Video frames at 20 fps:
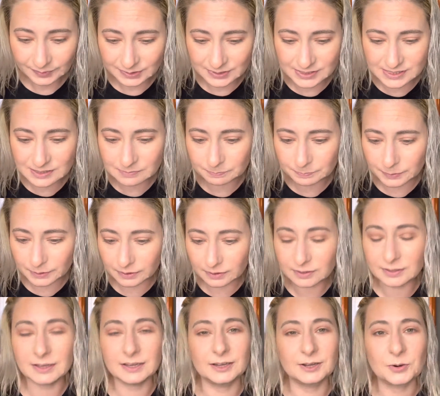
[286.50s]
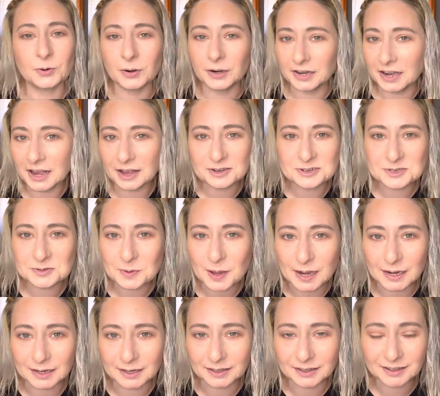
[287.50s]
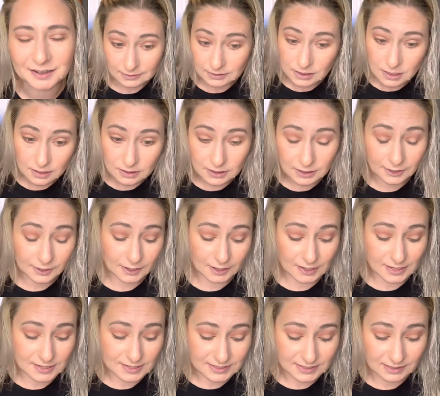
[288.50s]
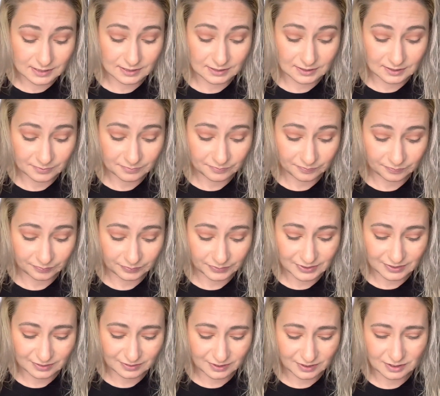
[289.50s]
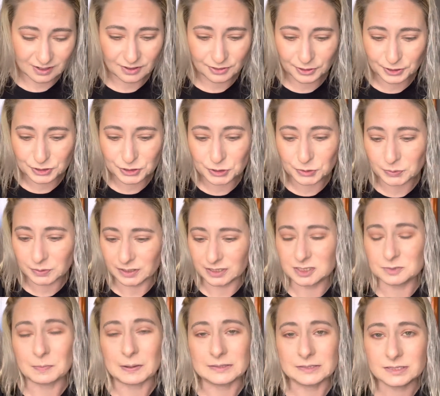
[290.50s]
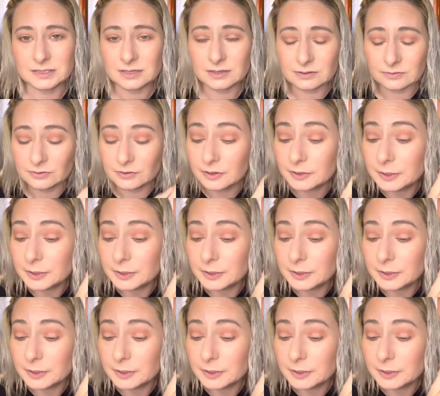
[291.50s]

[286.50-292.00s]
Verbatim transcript: simple like courthouse wedding. Nothing crazy, nothing too expensive